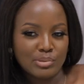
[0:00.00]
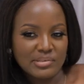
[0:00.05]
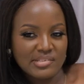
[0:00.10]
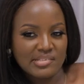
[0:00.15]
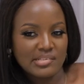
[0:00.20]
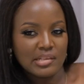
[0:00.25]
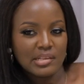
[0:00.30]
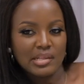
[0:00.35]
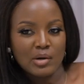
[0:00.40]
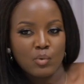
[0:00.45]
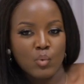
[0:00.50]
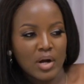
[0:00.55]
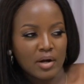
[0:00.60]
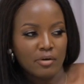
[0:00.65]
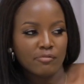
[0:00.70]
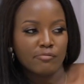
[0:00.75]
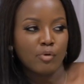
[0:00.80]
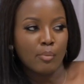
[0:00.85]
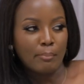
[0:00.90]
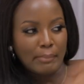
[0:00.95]
puts in the
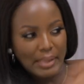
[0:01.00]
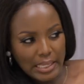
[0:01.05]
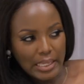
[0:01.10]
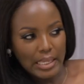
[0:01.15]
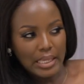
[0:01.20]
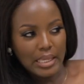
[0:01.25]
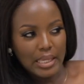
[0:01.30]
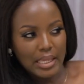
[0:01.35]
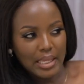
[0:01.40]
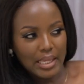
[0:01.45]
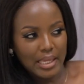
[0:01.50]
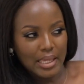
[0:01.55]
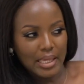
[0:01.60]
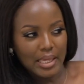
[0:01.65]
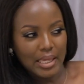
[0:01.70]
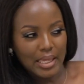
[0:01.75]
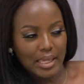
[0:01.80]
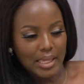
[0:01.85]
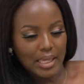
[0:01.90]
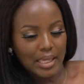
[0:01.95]
work for me.
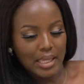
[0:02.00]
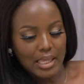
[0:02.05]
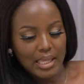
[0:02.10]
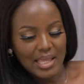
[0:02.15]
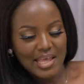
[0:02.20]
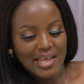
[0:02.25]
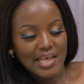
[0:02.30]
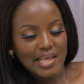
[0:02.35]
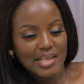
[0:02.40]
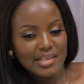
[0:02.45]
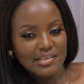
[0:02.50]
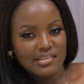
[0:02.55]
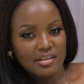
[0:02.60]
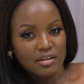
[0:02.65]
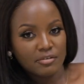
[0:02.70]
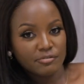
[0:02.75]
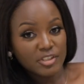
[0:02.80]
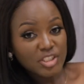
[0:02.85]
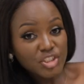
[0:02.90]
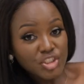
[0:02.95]

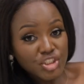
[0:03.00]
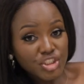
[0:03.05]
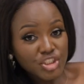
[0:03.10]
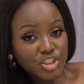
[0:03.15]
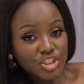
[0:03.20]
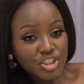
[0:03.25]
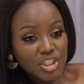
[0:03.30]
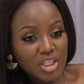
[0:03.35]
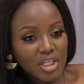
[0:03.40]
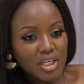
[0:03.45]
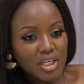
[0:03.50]
Selfish